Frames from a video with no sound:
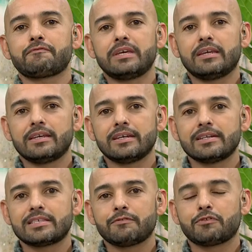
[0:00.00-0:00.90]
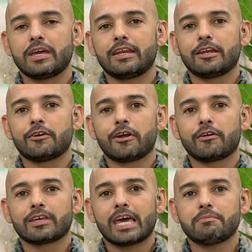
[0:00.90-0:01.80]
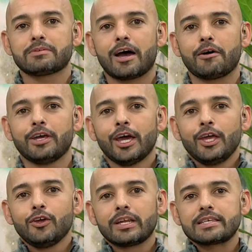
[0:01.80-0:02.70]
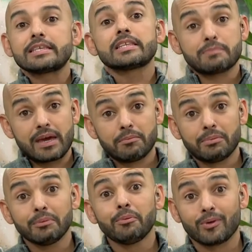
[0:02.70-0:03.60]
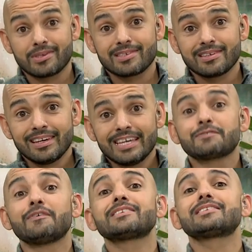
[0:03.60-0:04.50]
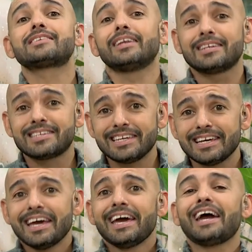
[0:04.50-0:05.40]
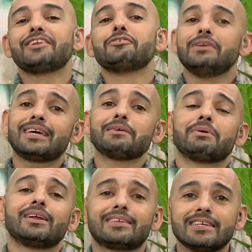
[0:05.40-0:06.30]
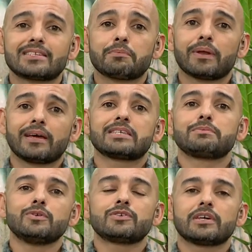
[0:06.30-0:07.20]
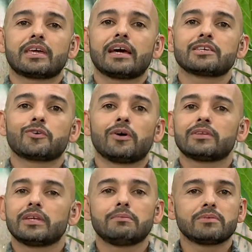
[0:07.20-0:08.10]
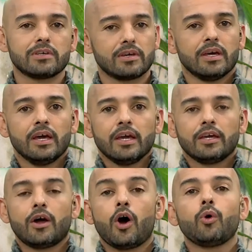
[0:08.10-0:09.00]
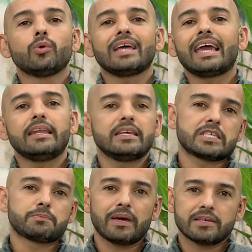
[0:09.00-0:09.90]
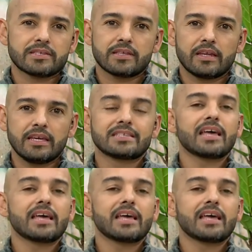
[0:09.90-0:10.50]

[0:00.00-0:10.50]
15 years. If you're in and around Cape Town, you're going to see this man on billboards. Okay. Oh. His versatility and unique abilities to play his music has granted him to, you know, hold any space that